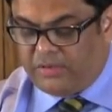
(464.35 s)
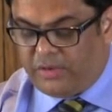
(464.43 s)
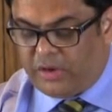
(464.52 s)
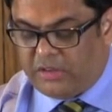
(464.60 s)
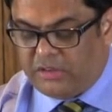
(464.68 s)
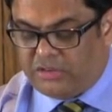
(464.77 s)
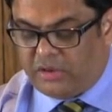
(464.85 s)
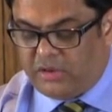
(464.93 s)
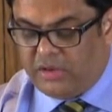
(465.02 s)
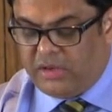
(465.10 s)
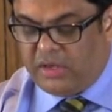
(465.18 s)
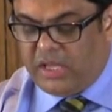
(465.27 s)
For it is
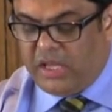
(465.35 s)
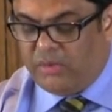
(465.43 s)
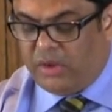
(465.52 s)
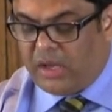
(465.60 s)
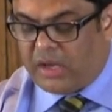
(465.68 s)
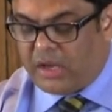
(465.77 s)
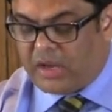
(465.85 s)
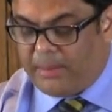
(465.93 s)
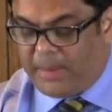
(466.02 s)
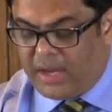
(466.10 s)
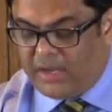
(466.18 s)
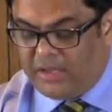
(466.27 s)
written, he will
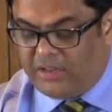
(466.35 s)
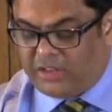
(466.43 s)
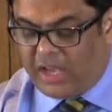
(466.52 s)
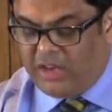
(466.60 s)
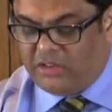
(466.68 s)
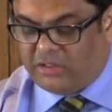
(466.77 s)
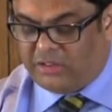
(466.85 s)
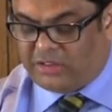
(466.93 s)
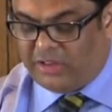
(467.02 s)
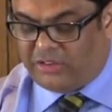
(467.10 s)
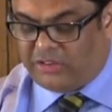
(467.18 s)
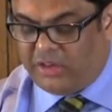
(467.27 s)
command his angels
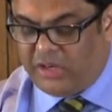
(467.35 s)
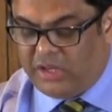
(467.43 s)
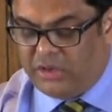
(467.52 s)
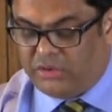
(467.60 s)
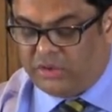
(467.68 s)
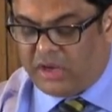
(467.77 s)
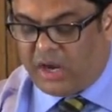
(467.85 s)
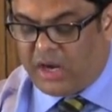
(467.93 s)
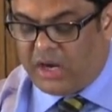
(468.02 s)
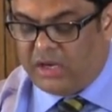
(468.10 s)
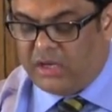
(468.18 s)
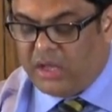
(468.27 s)
concerning you to
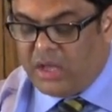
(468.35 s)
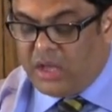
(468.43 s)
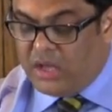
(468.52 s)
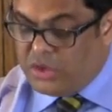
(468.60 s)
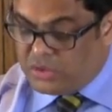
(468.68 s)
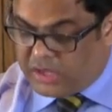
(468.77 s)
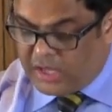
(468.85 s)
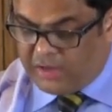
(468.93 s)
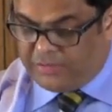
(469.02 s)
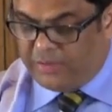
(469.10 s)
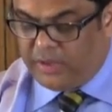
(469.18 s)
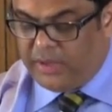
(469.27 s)
guard you
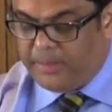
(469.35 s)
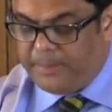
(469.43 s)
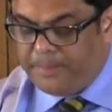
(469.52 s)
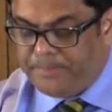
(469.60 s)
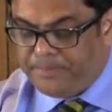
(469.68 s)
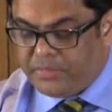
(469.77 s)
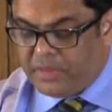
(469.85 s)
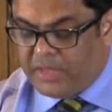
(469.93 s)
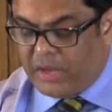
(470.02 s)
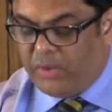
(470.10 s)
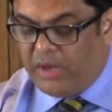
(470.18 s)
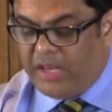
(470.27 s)
carefully.
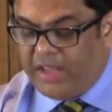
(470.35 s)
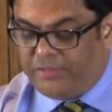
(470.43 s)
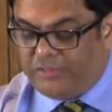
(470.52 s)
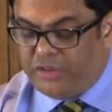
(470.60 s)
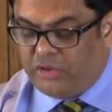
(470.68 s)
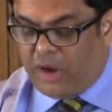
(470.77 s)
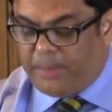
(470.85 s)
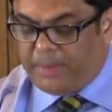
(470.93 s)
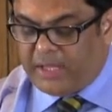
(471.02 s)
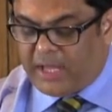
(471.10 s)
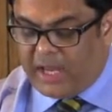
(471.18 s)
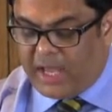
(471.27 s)
They will lift you up
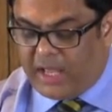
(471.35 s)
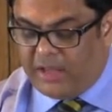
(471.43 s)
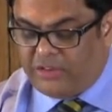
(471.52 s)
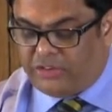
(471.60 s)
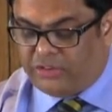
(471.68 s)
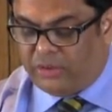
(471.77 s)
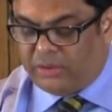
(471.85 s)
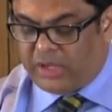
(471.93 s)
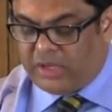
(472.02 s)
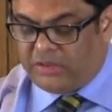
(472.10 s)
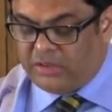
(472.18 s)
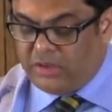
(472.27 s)
in their hands so
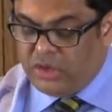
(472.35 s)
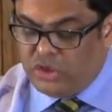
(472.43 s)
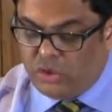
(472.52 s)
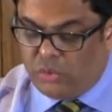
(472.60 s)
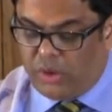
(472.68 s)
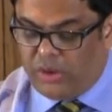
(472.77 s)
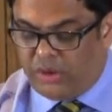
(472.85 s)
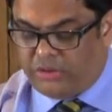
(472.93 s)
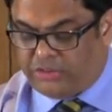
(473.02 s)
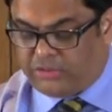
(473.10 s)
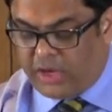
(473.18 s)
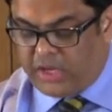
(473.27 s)
that you will
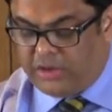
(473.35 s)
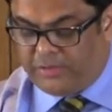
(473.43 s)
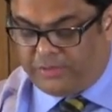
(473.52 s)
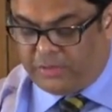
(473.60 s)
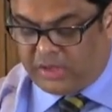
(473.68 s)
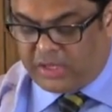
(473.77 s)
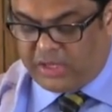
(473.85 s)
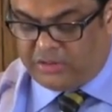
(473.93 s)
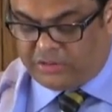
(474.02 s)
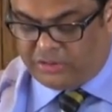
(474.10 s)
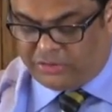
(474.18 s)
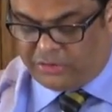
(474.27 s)
not strike your foot
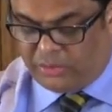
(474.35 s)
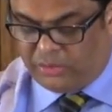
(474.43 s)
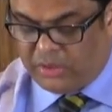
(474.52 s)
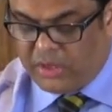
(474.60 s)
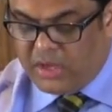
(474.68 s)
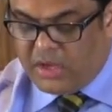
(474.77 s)
against a stone."